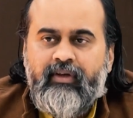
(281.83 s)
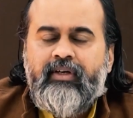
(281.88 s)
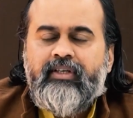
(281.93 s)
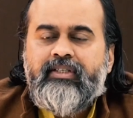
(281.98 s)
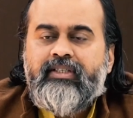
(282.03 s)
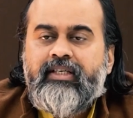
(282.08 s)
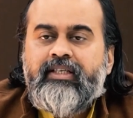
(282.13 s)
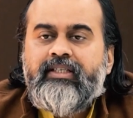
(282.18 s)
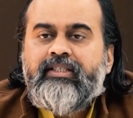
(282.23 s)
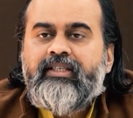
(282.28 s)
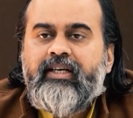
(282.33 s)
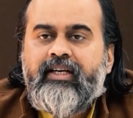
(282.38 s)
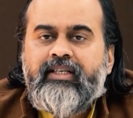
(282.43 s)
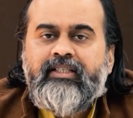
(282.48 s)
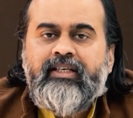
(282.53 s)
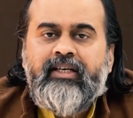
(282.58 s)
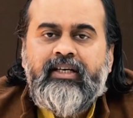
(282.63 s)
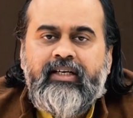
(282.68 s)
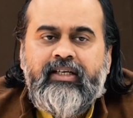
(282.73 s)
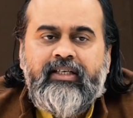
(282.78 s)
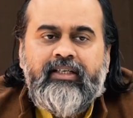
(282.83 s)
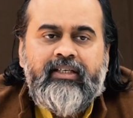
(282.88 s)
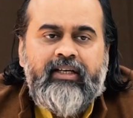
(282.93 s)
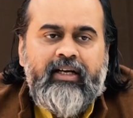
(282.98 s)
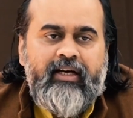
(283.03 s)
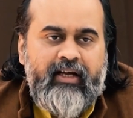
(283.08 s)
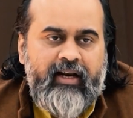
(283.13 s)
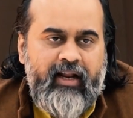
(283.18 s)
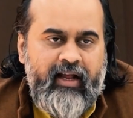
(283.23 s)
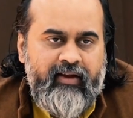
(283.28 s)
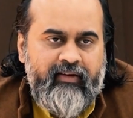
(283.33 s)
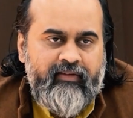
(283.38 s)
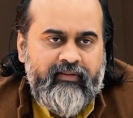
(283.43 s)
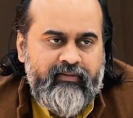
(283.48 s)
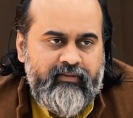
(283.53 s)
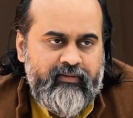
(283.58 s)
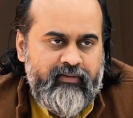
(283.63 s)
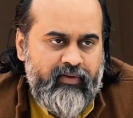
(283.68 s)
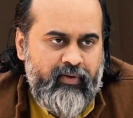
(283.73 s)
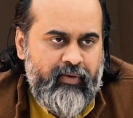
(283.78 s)
Since the result didn't arrive,
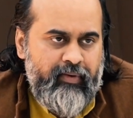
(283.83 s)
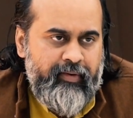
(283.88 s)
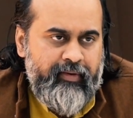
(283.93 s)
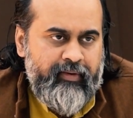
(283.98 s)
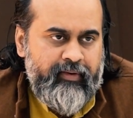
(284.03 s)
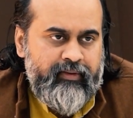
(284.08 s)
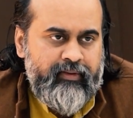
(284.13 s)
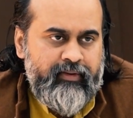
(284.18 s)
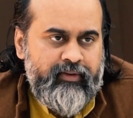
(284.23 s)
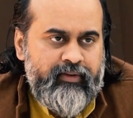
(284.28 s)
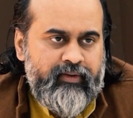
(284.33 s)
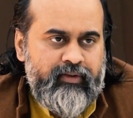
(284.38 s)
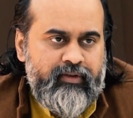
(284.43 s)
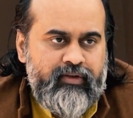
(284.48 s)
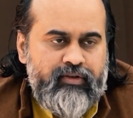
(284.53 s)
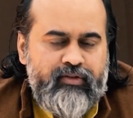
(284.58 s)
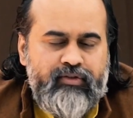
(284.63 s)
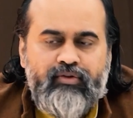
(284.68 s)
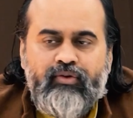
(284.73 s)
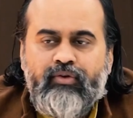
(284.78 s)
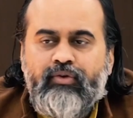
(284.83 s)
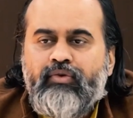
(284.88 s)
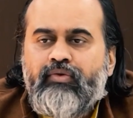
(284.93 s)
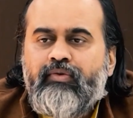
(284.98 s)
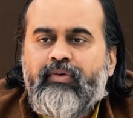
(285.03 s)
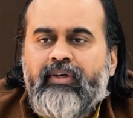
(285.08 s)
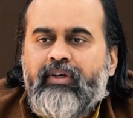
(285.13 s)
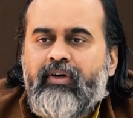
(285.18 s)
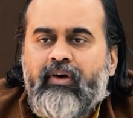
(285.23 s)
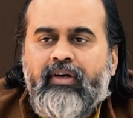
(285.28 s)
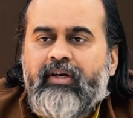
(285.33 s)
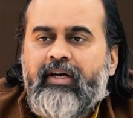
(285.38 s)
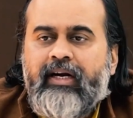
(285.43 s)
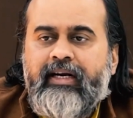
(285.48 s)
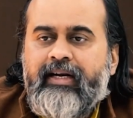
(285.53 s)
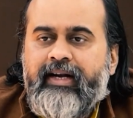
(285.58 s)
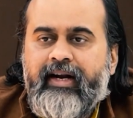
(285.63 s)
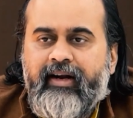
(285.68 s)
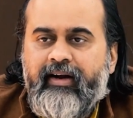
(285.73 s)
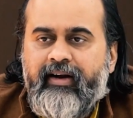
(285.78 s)
so you were not
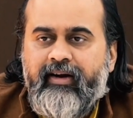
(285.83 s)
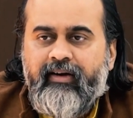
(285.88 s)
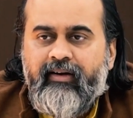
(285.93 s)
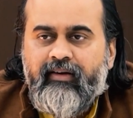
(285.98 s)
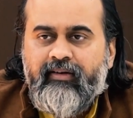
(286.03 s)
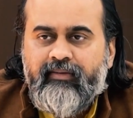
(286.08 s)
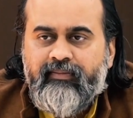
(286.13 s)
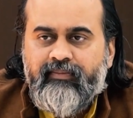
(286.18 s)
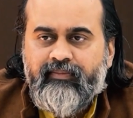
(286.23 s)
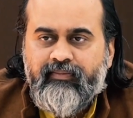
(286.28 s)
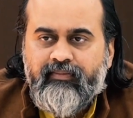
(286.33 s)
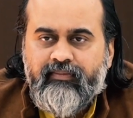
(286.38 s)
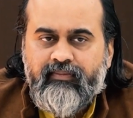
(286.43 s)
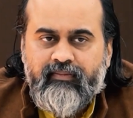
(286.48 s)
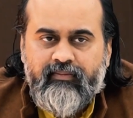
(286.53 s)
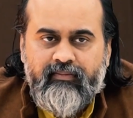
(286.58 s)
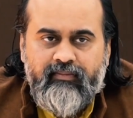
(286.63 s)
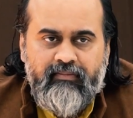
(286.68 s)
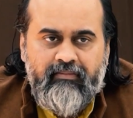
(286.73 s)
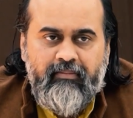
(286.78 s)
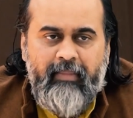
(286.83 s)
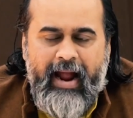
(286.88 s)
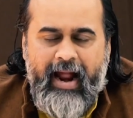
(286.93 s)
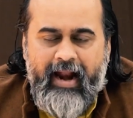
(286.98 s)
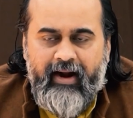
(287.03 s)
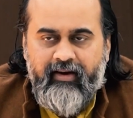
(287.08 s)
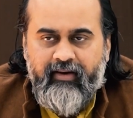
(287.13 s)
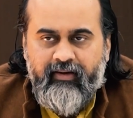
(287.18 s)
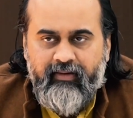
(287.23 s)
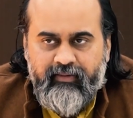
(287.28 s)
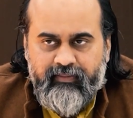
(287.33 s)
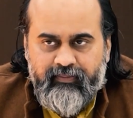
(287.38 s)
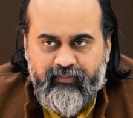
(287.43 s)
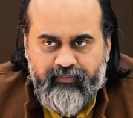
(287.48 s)
contented. Bad.